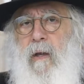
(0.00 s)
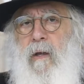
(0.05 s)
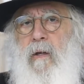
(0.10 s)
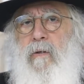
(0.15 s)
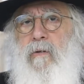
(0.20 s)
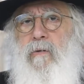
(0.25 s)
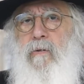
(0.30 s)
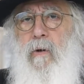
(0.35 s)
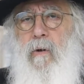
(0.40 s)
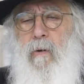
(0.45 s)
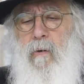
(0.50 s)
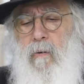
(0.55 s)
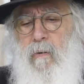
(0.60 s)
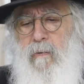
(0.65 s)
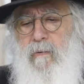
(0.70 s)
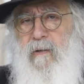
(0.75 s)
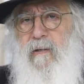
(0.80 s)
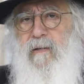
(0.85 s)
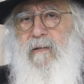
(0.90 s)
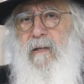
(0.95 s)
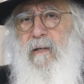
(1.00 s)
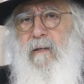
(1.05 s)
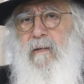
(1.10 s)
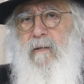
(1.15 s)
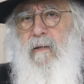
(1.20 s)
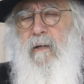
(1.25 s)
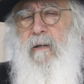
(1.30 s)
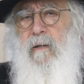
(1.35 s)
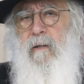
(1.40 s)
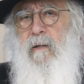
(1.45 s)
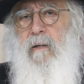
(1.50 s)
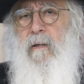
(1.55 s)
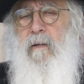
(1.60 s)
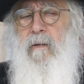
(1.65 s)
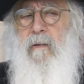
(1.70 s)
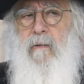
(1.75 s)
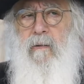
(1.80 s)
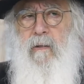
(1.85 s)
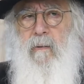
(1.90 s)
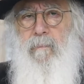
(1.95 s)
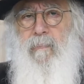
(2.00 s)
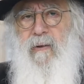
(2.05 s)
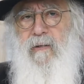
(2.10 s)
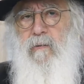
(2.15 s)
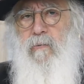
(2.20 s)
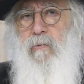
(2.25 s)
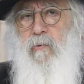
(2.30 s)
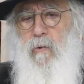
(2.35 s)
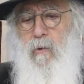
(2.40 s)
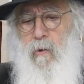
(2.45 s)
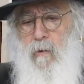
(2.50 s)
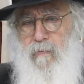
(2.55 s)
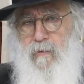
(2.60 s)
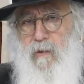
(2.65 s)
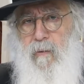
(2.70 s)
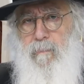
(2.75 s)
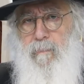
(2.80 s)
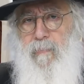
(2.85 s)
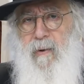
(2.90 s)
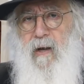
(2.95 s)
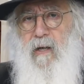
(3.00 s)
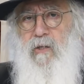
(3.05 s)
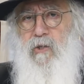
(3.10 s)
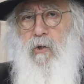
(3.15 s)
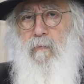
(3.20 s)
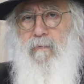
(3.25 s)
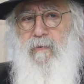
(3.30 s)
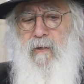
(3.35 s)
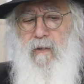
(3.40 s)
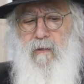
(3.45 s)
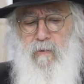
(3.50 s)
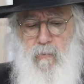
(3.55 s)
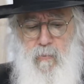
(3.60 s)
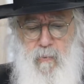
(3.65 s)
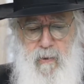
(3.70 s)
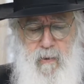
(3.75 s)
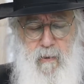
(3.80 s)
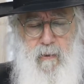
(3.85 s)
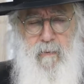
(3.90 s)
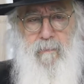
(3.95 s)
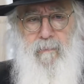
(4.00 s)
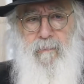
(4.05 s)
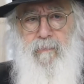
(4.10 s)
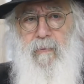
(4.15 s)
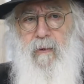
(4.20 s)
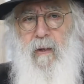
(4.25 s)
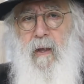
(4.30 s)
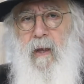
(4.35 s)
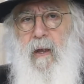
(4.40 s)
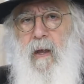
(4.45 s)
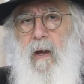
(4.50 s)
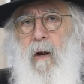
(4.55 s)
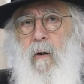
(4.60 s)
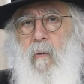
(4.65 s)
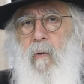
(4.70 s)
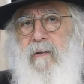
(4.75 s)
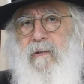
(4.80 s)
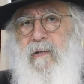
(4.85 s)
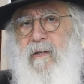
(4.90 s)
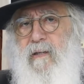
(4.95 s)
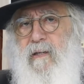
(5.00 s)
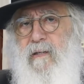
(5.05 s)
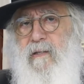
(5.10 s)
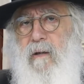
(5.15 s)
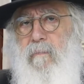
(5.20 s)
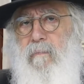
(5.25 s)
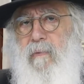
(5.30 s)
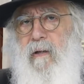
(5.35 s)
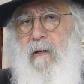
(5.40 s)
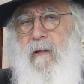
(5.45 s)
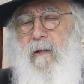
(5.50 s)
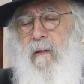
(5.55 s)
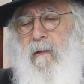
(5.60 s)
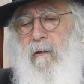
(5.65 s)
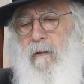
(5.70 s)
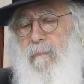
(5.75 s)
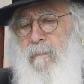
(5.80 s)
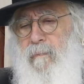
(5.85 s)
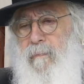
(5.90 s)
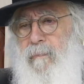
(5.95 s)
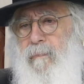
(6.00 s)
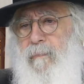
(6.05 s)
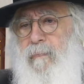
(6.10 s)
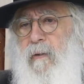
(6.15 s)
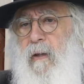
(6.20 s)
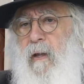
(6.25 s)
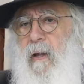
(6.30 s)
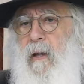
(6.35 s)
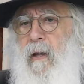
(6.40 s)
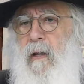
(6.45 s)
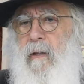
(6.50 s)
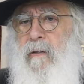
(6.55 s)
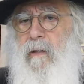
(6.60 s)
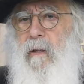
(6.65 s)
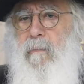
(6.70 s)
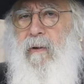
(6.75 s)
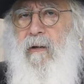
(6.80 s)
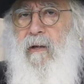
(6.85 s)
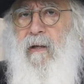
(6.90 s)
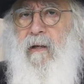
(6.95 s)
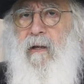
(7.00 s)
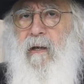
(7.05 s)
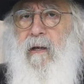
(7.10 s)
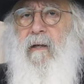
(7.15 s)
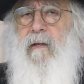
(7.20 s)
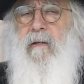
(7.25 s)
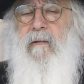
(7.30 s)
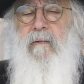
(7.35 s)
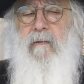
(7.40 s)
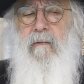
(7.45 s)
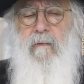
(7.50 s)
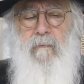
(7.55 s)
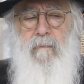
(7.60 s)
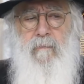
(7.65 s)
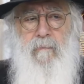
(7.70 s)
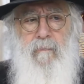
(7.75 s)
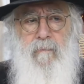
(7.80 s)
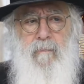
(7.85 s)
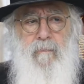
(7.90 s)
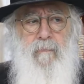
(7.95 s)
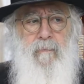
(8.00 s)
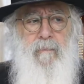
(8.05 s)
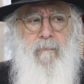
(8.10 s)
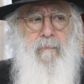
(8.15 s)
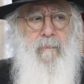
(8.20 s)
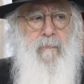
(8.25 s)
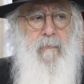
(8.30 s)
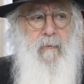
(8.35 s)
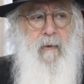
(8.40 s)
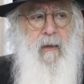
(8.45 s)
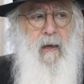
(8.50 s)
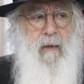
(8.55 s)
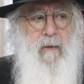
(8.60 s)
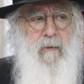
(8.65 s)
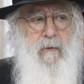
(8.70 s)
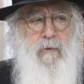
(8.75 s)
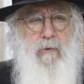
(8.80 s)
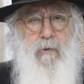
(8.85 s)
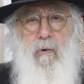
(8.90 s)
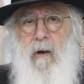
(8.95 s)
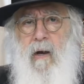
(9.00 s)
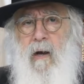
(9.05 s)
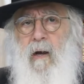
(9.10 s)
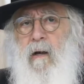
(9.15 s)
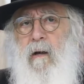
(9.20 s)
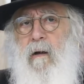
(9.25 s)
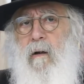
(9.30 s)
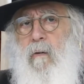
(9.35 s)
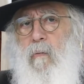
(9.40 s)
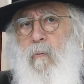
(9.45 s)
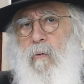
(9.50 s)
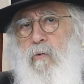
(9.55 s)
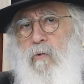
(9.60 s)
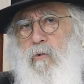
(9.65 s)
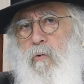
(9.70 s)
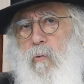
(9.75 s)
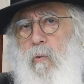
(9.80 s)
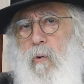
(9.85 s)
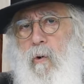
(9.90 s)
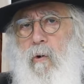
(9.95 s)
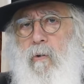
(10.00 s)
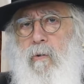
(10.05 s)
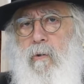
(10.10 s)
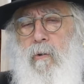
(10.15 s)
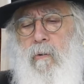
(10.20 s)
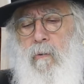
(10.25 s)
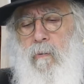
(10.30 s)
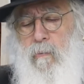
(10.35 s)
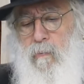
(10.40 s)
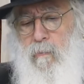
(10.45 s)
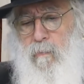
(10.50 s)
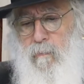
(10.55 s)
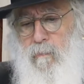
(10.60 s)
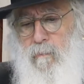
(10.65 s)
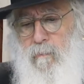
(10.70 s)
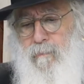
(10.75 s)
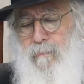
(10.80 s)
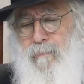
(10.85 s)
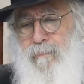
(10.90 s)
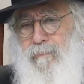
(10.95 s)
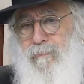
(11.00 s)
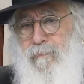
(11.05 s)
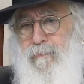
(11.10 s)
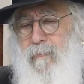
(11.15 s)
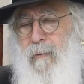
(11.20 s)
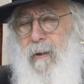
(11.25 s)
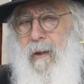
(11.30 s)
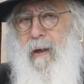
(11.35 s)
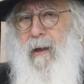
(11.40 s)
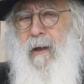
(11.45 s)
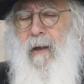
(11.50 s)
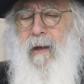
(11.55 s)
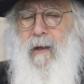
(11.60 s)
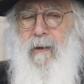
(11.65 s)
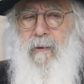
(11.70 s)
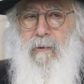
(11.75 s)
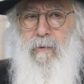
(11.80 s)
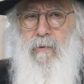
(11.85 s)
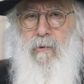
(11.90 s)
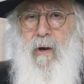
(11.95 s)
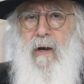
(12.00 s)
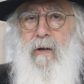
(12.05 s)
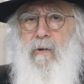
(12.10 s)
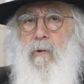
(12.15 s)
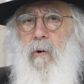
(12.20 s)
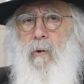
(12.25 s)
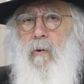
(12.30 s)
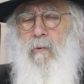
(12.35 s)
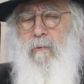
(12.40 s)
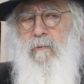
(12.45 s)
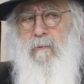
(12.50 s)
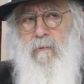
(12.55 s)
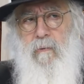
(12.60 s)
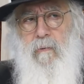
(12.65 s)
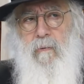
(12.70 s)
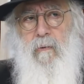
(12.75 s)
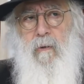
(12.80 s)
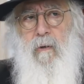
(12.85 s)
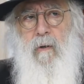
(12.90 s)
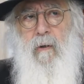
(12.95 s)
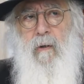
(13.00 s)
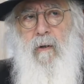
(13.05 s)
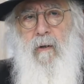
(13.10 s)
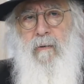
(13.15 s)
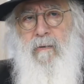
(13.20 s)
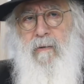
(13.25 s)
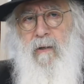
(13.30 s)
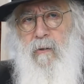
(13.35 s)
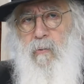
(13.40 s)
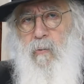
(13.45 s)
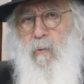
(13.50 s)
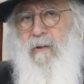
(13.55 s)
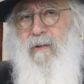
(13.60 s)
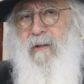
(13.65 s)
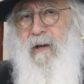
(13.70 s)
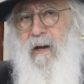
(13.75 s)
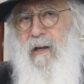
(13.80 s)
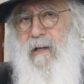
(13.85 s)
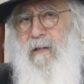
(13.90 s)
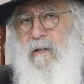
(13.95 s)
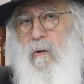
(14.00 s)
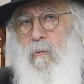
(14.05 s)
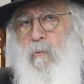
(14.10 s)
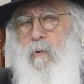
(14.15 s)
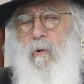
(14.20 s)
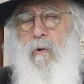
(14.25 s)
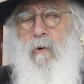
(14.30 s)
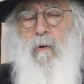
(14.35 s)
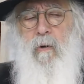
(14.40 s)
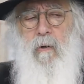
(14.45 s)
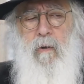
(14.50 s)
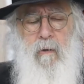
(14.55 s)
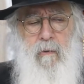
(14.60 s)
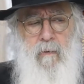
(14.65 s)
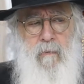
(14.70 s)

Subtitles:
So this is the pasuk of the parasha of this week. What it is the meaning? The meaning is the Torah want to warn you. The Torah knows that when there is a war,